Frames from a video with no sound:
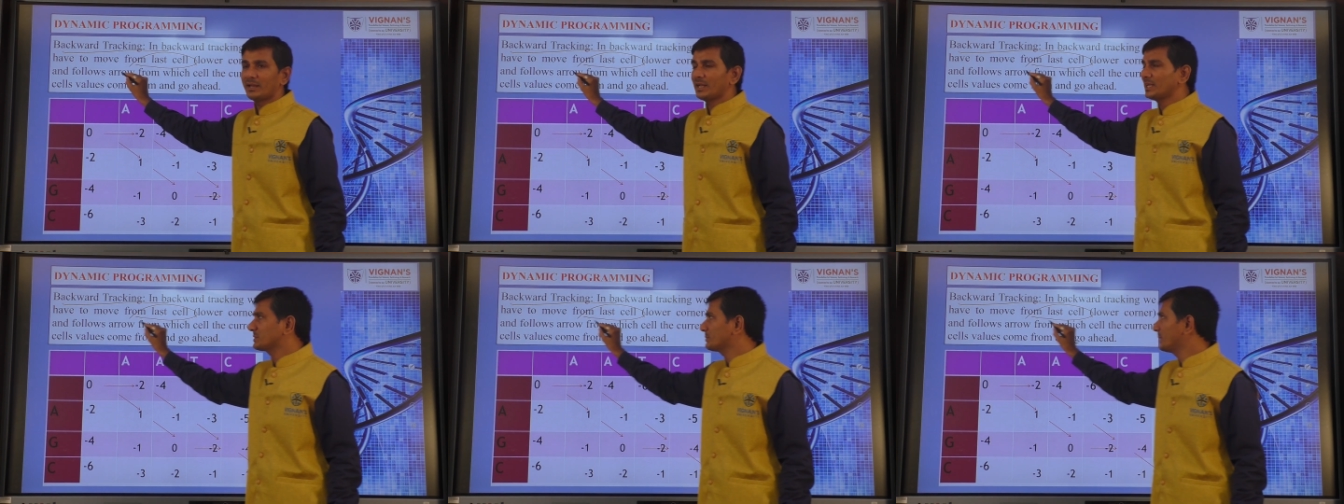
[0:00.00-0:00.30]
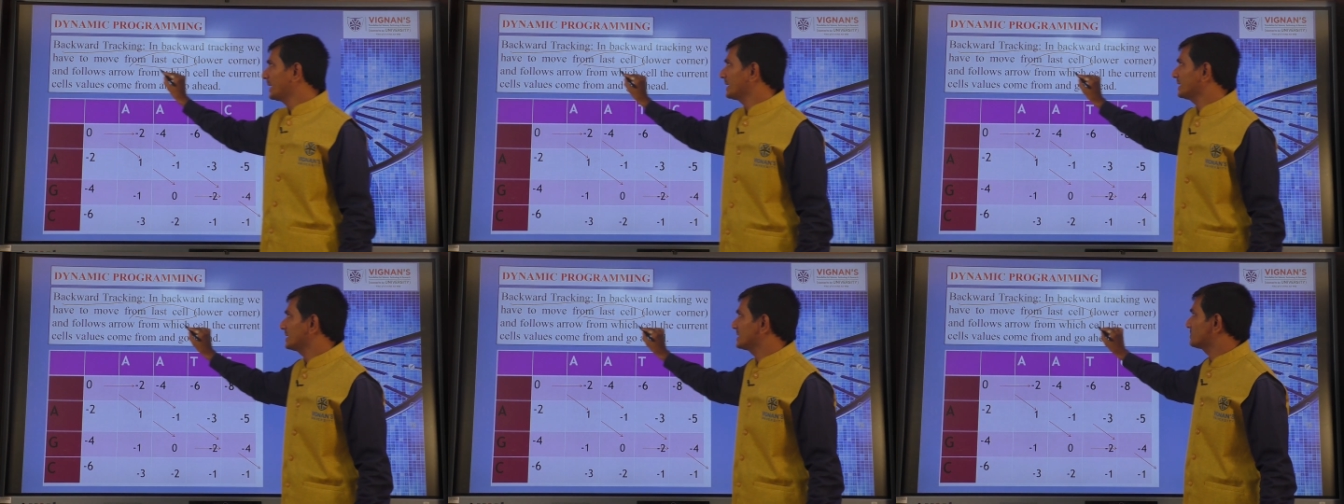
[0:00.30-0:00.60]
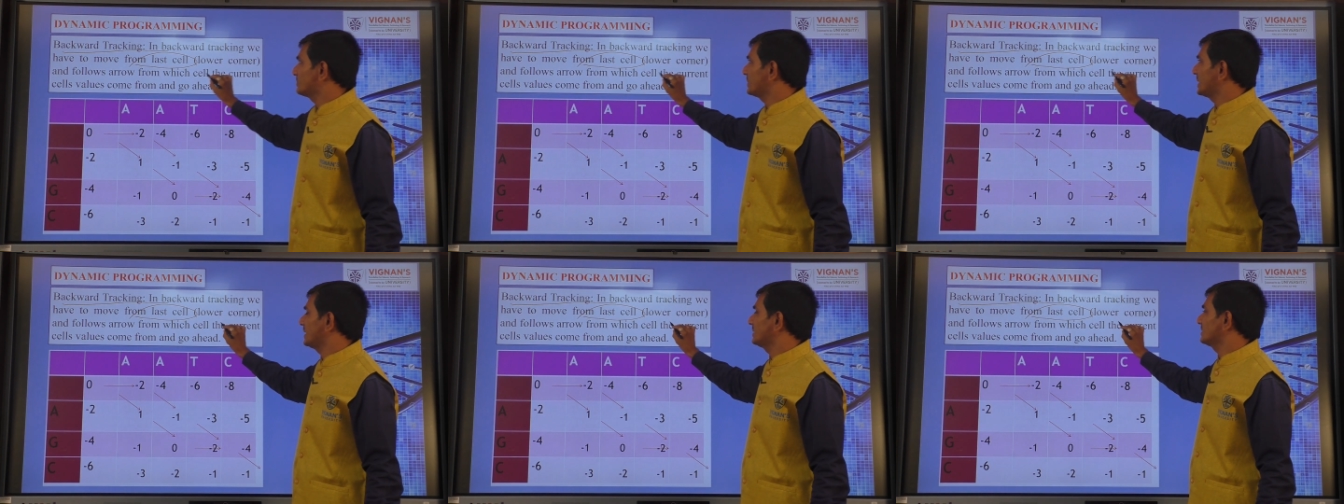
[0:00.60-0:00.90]
trace back is
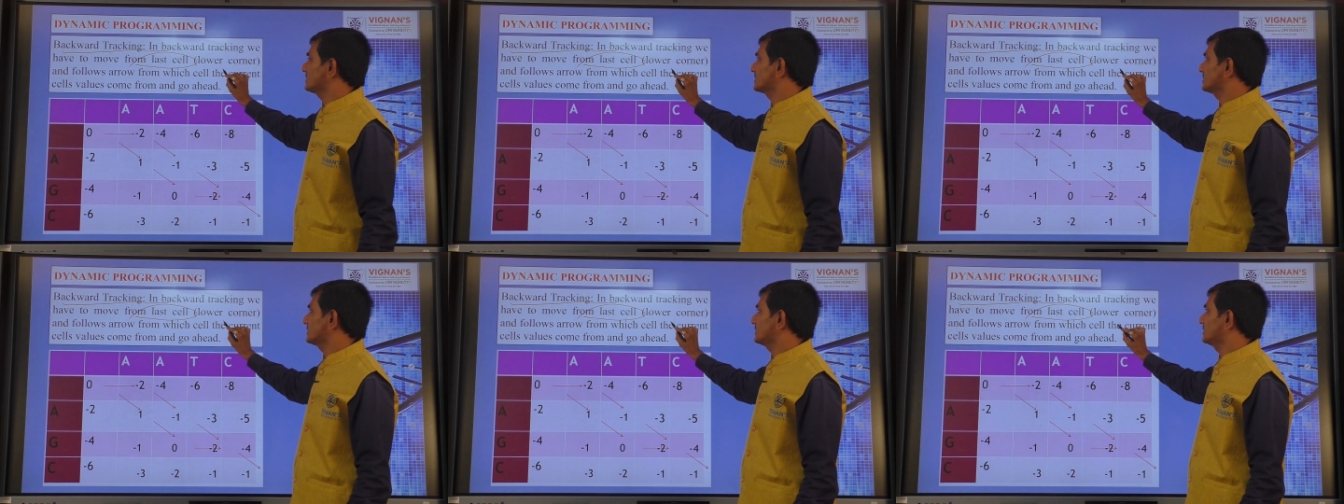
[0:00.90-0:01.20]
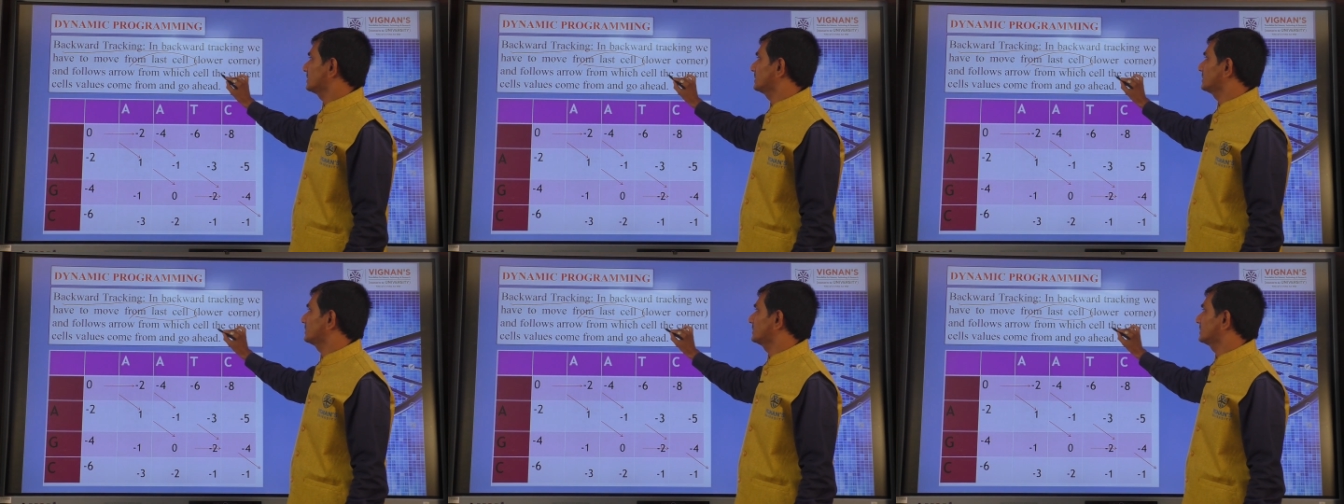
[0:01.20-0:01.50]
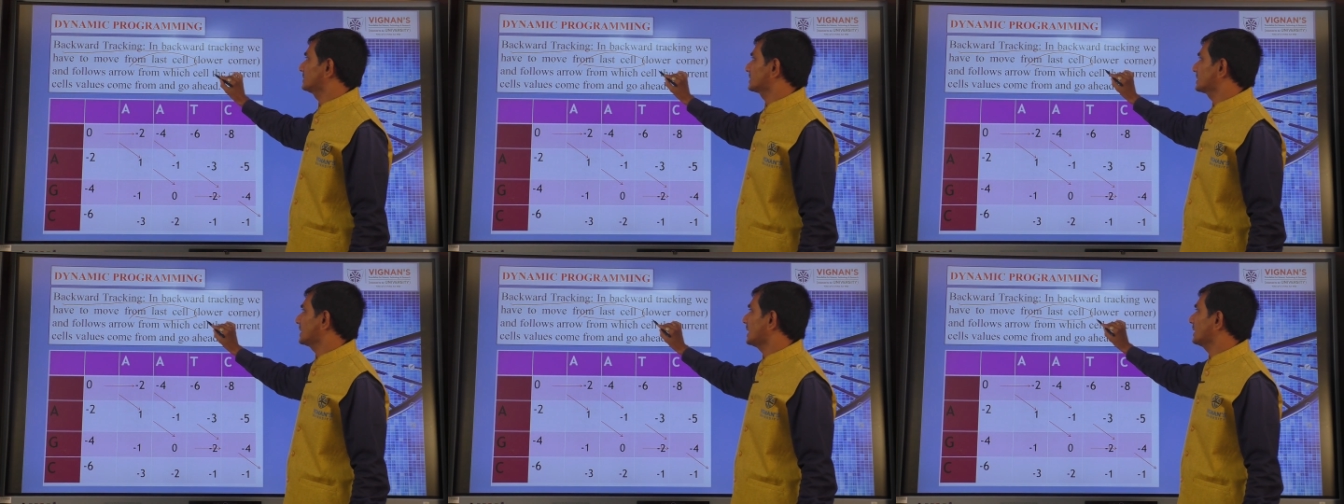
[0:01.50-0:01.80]
being
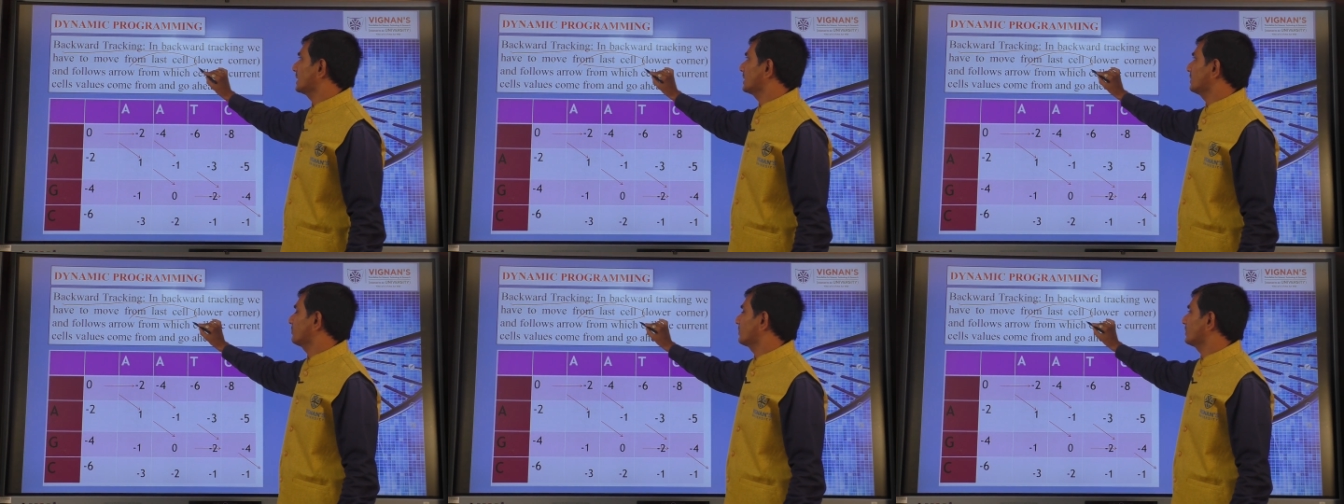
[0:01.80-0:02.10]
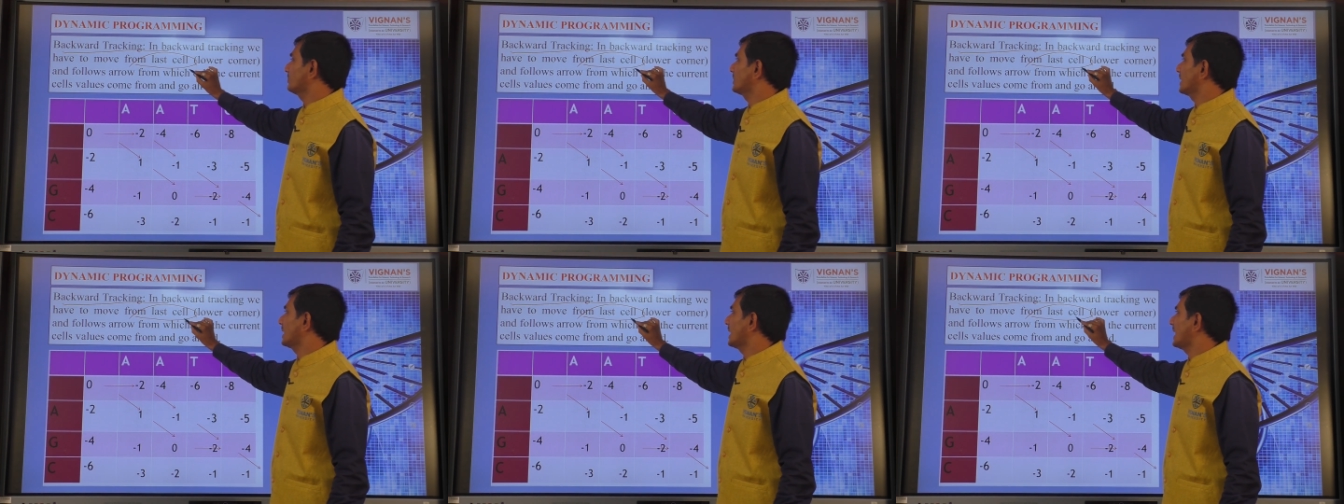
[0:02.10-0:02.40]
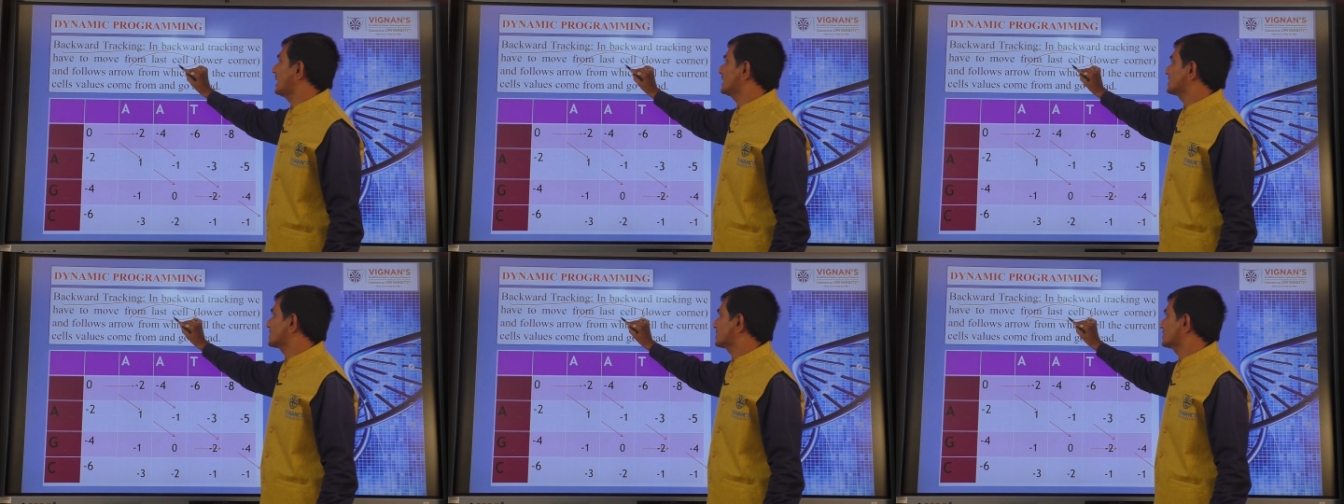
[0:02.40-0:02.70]
started from the
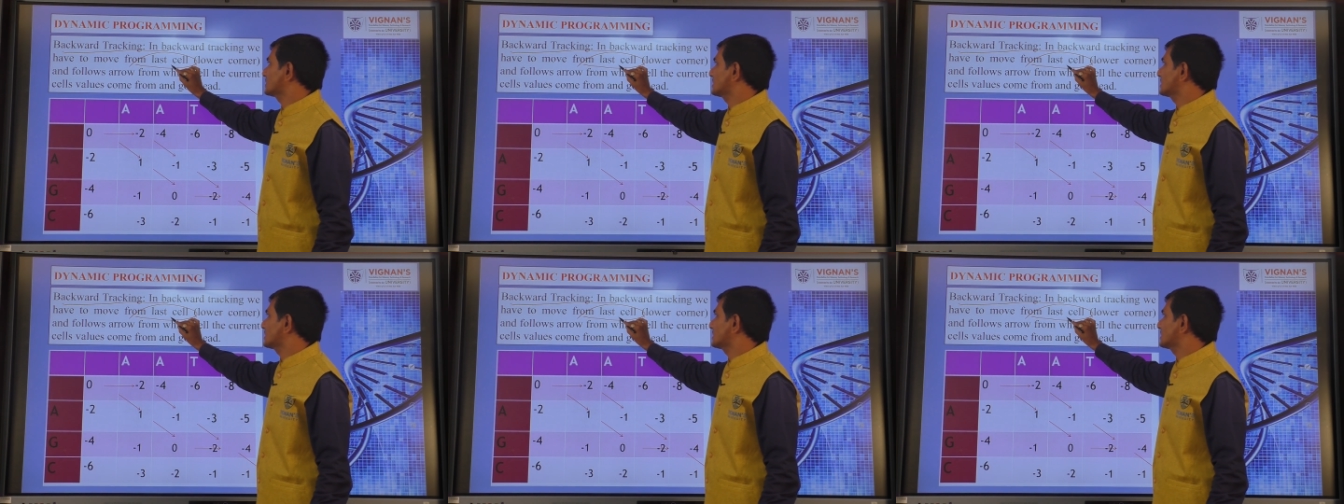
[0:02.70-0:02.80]
last